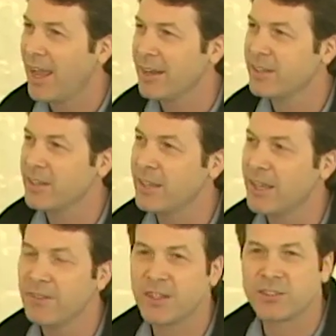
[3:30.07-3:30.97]
and to
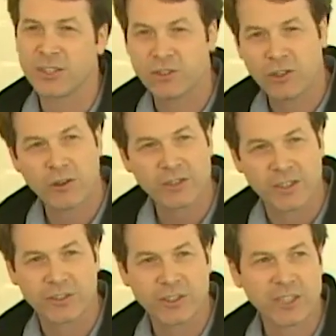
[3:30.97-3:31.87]
give us, to jolt
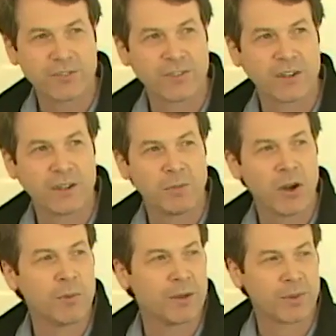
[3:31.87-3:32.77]
us, just for a
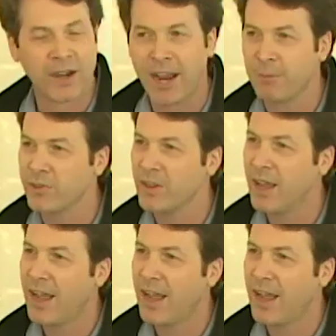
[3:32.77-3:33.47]
moment perhaps,